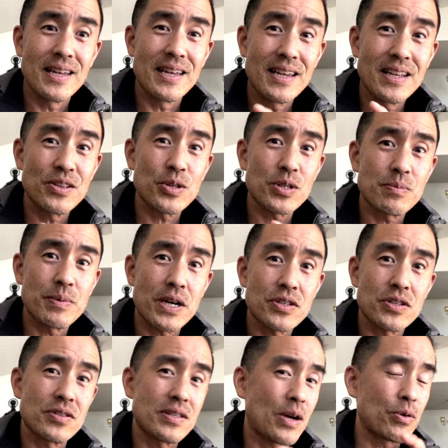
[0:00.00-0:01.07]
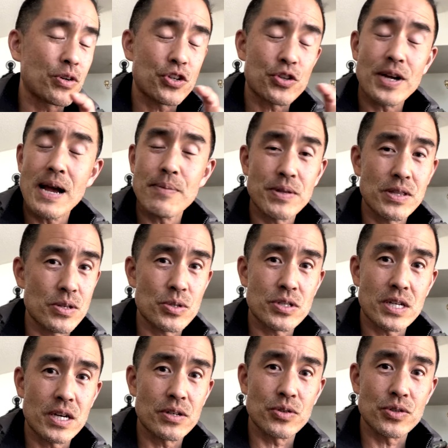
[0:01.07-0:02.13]
in those buses that were trapped in those
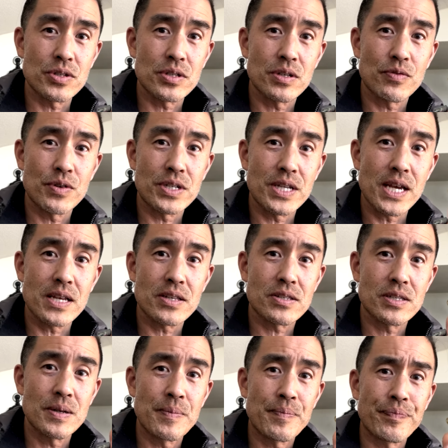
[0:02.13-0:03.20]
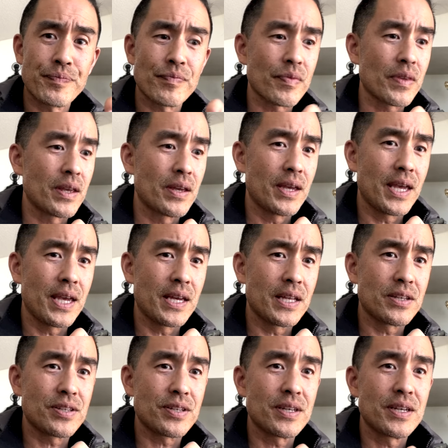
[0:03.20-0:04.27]
tunnels for days. And